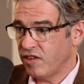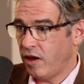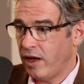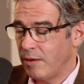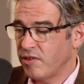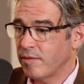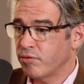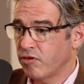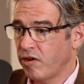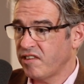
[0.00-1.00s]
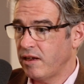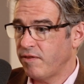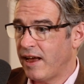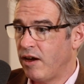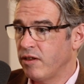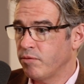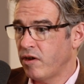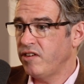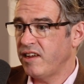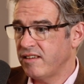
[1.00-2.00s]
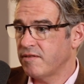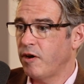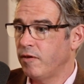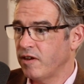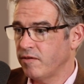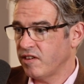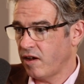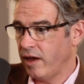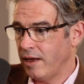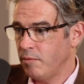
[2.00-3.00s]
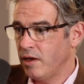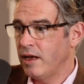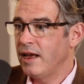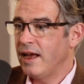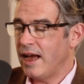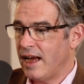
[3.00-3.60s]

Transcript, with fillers: time as a proxy for how the proteins evolved over time, mm-hmm.